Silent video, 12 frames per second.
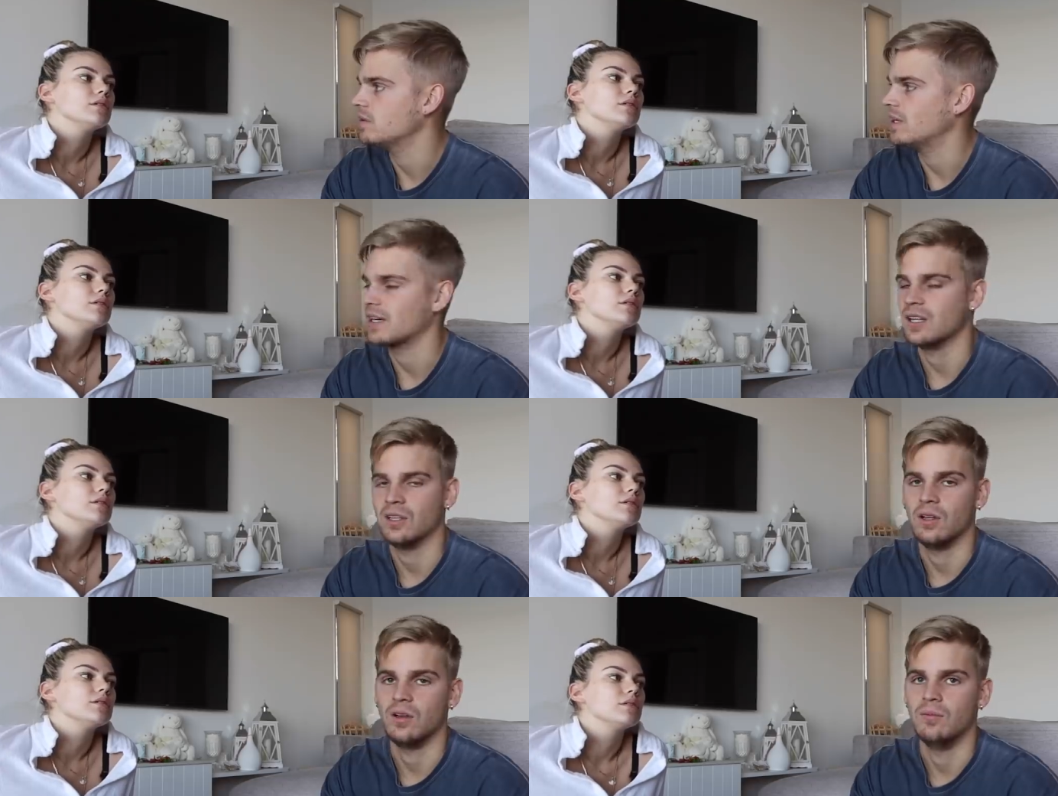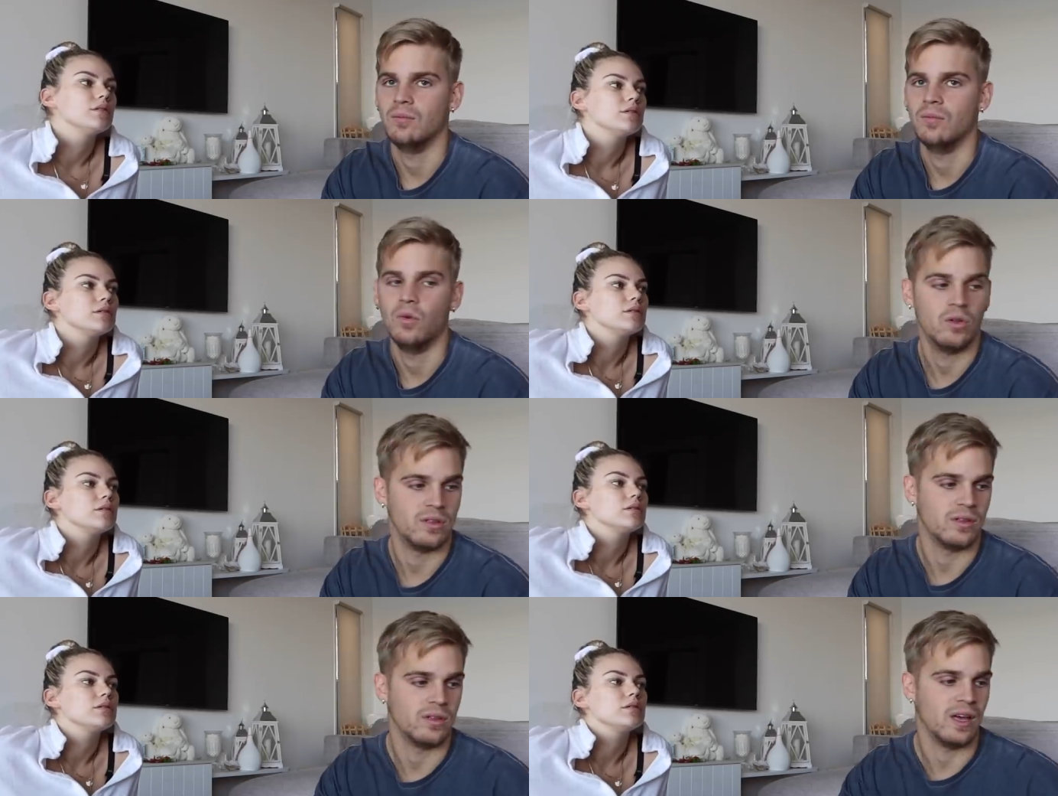Speaker 1: like a lot
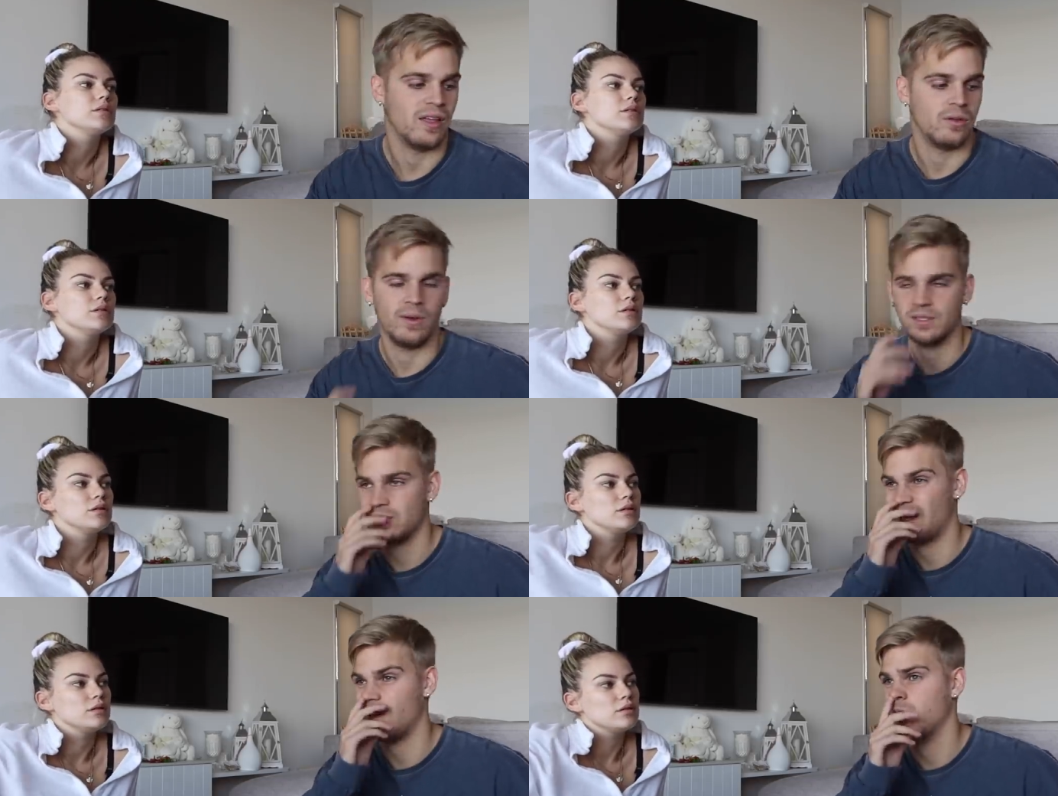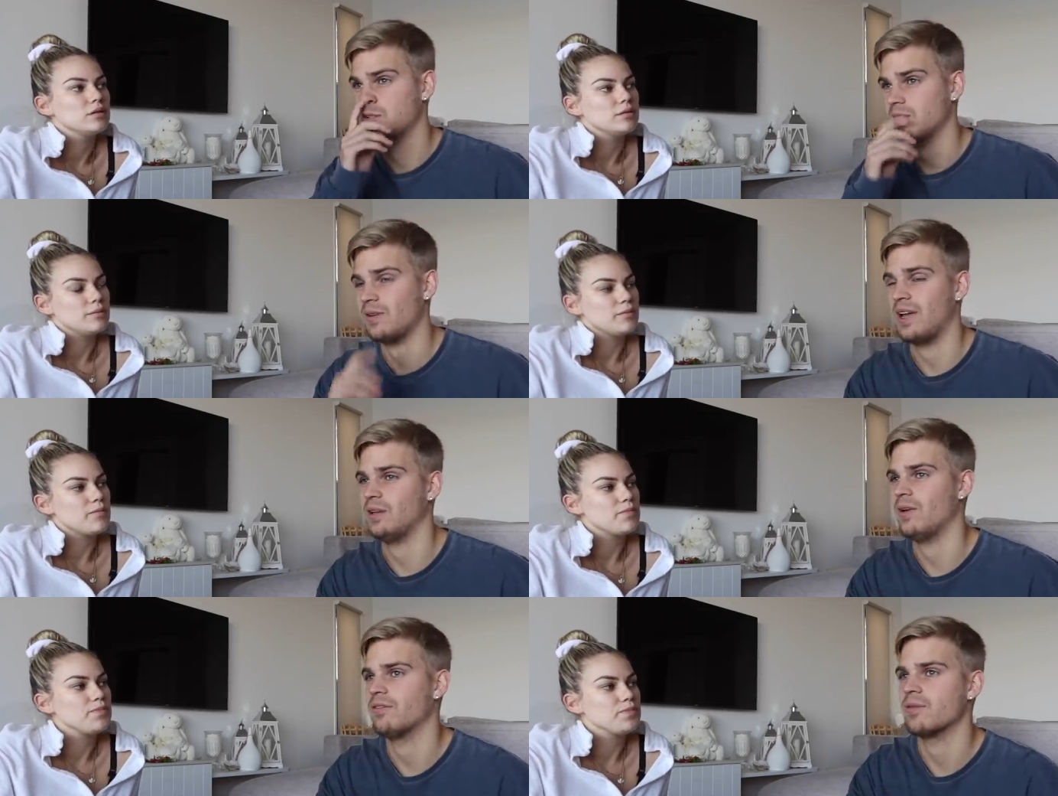more than the other ones. So the other ones
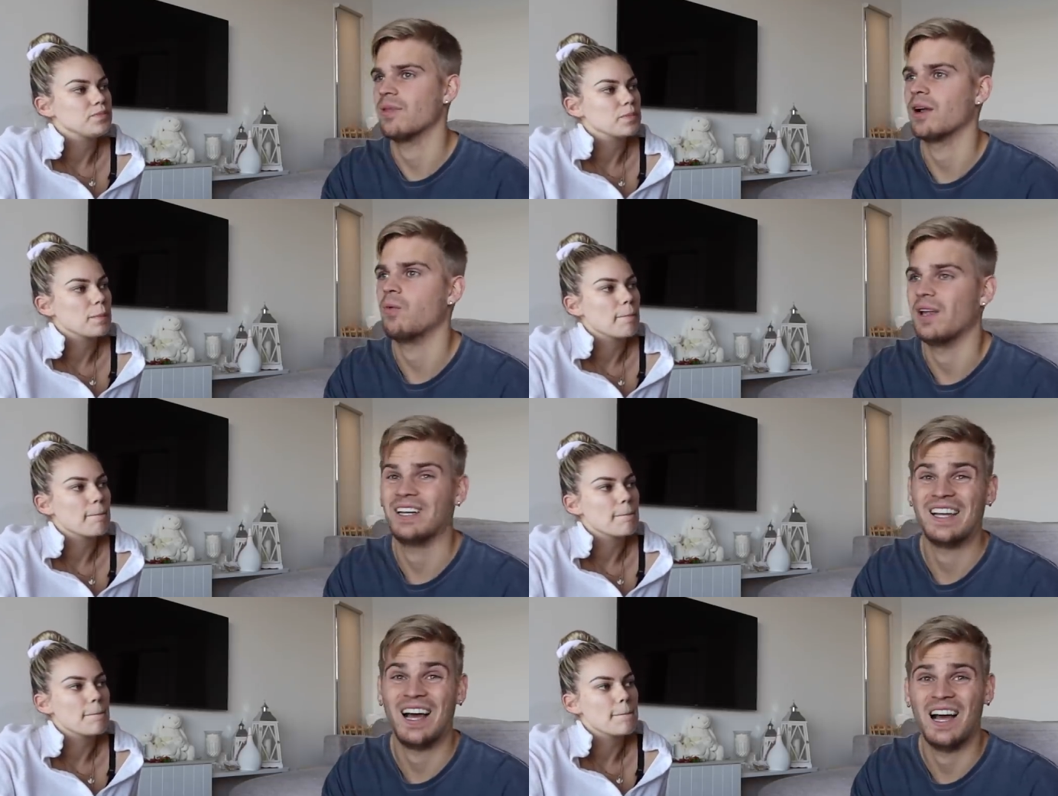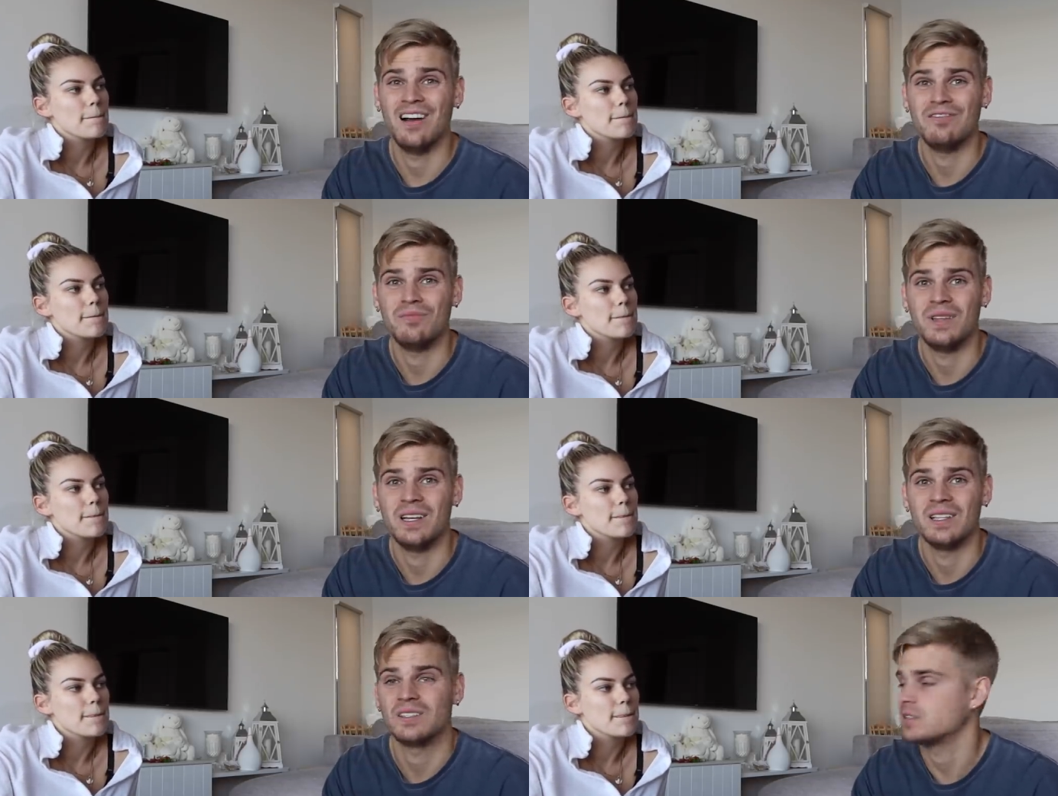were anywhere from like one and a half
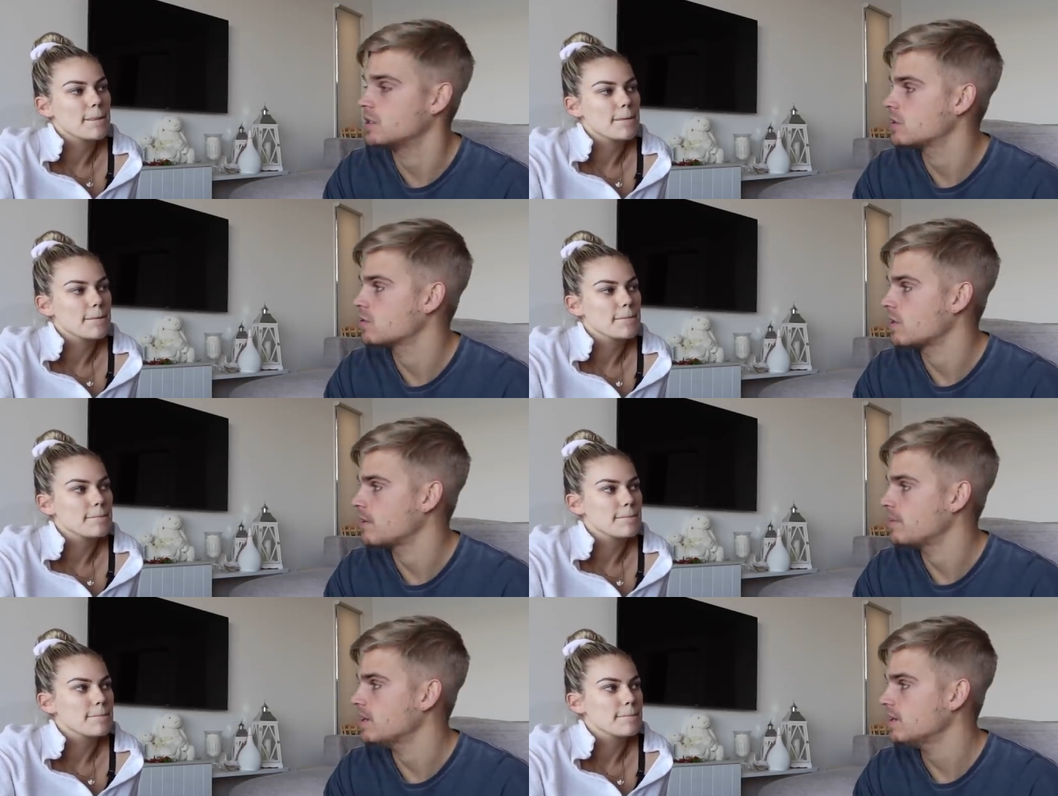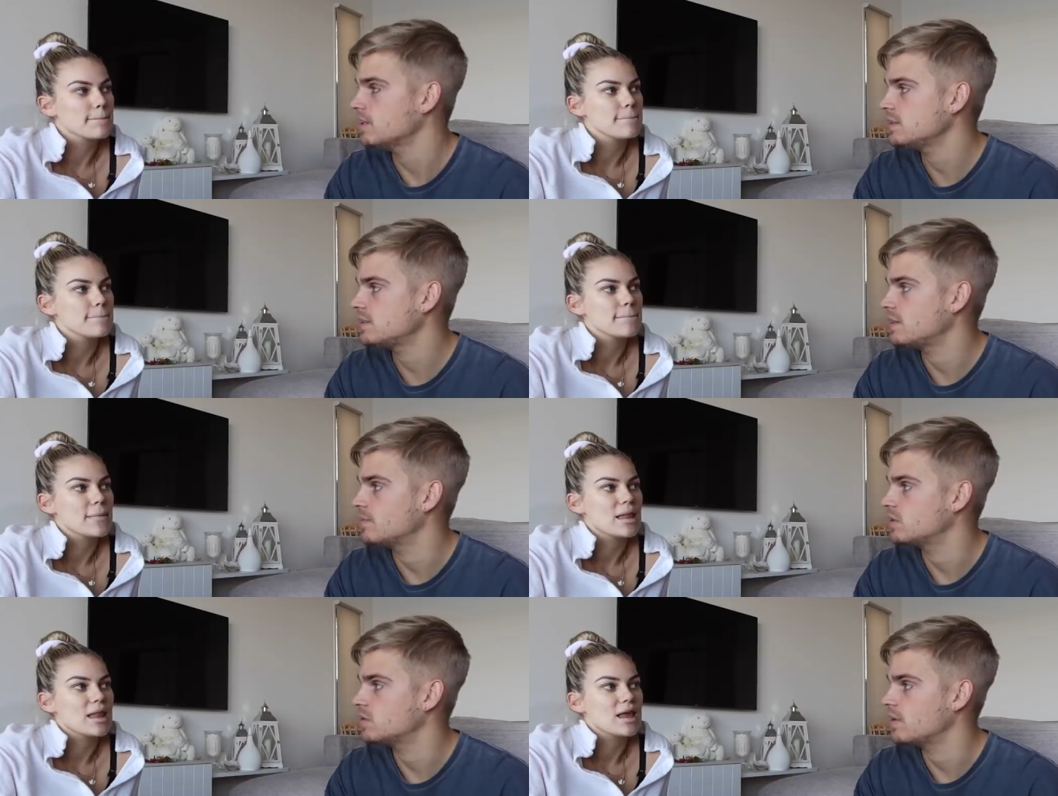minutes to three
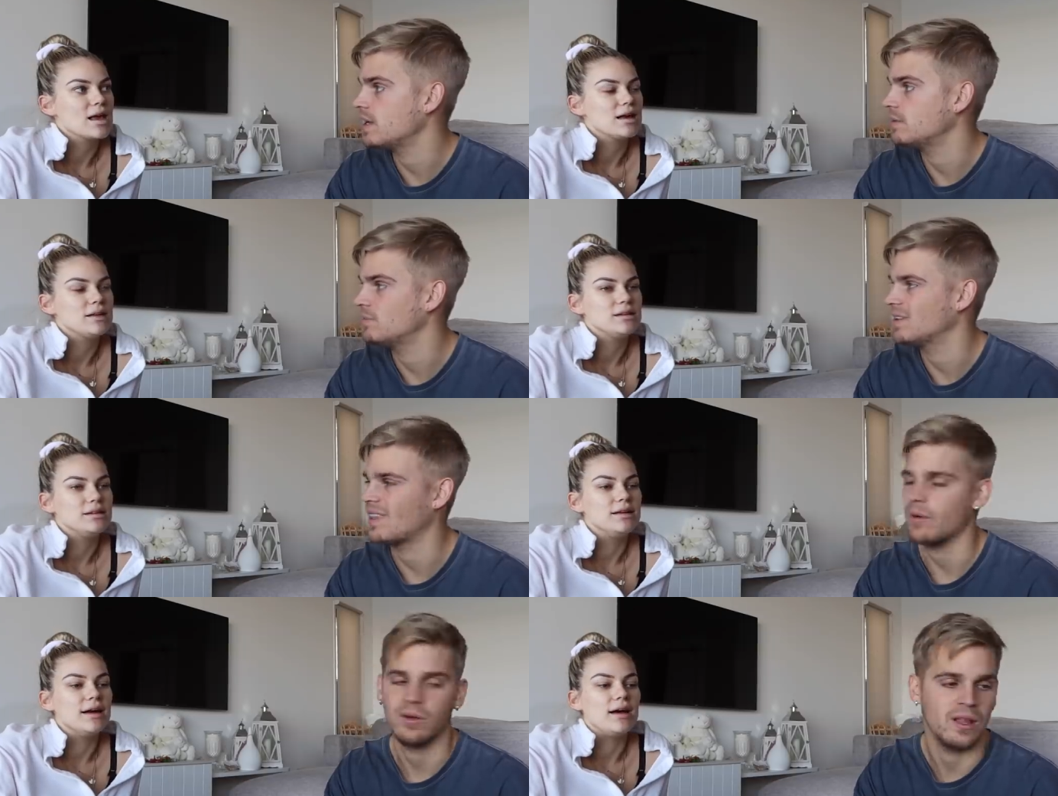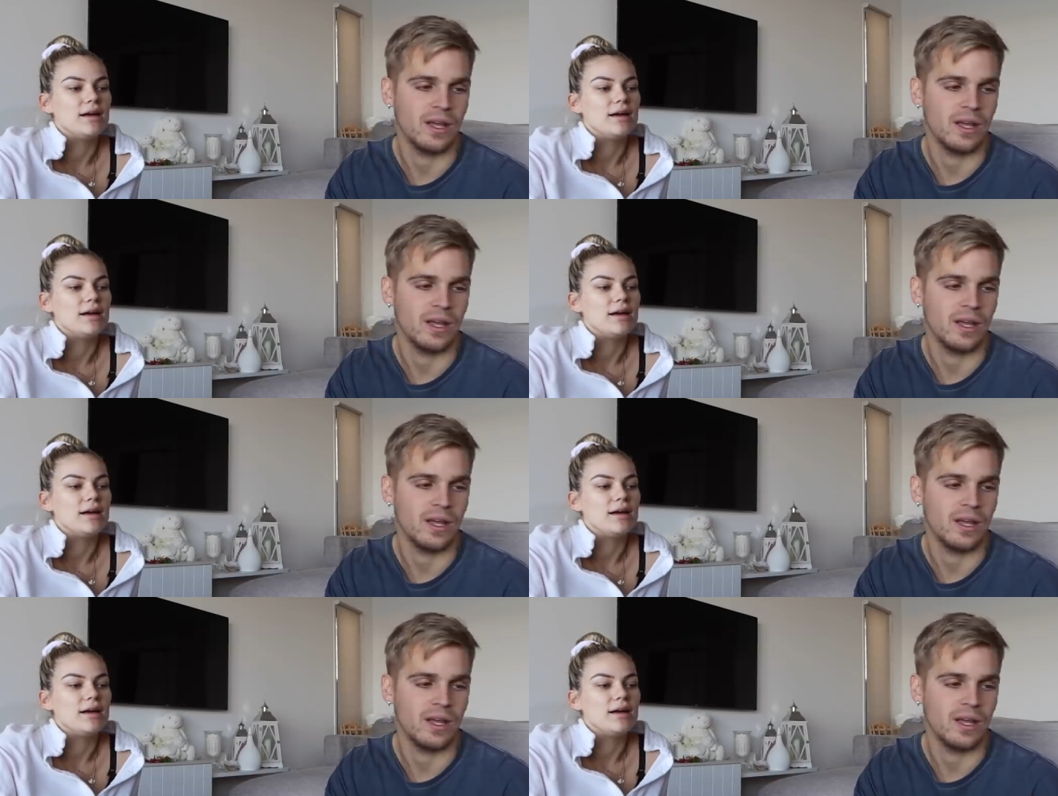minutes in between, but they yeah. were